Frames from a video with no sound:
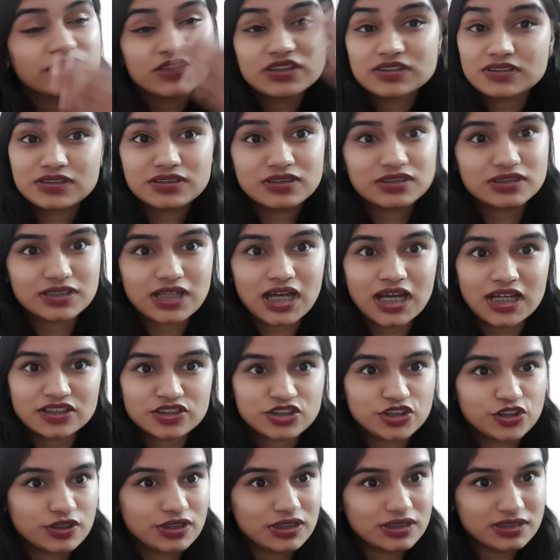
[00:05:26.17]
this is a
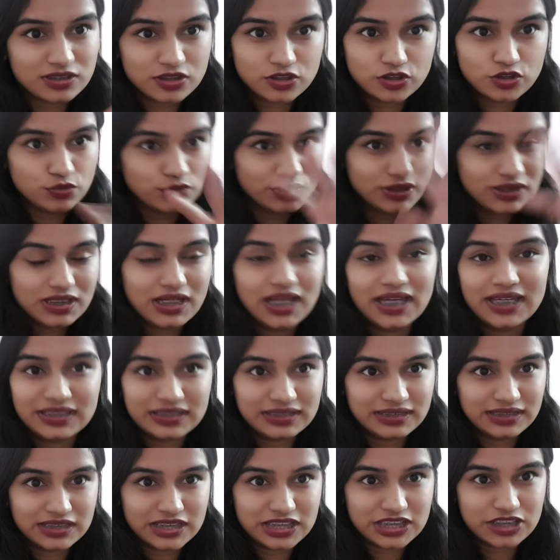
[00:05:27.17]
task, you can do it
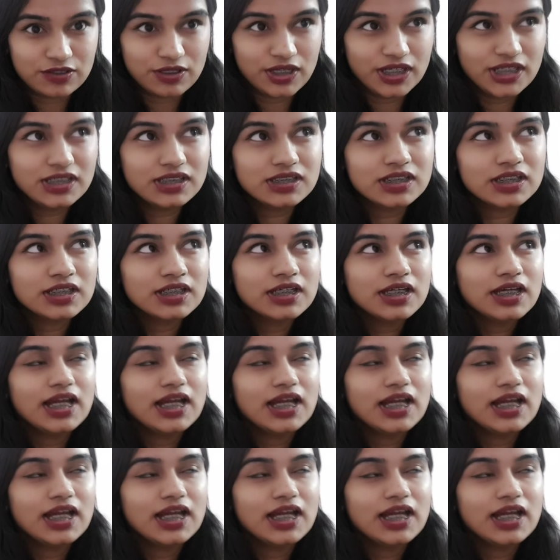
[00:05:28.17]
like this, right?